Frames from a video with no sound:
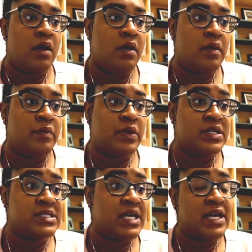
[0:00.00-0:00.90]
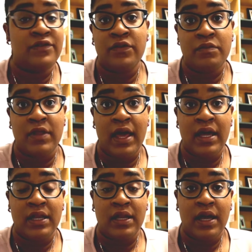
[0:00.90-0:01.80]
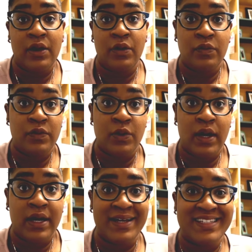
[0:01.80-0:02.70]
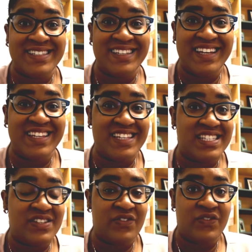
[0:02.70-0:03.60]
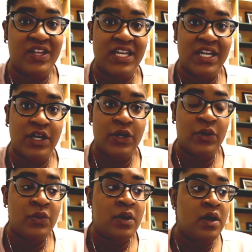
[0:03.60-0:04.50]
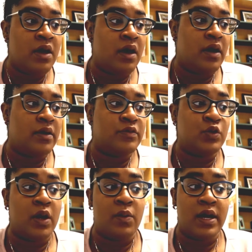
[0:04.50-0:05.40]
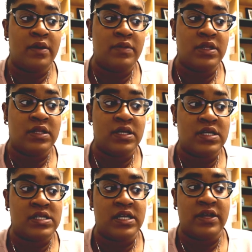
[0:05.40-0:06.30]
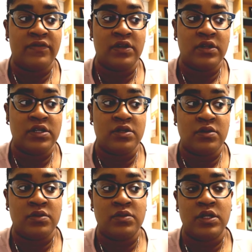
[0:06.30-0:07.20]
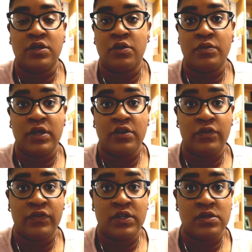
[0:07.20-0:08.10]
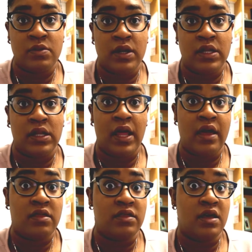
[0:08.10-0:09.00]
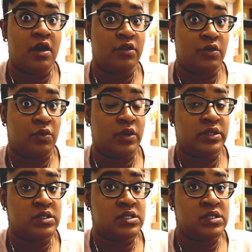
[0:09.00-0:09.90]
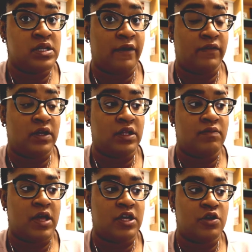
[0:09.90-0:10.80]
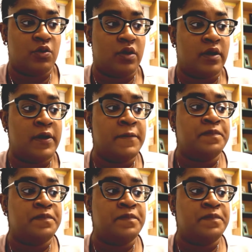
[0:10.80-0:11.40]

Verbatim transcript: um, but aside from that i hope you guys like this video um, do i recommend these i definitely do they don't make your feet sweat like the other ones definitely make your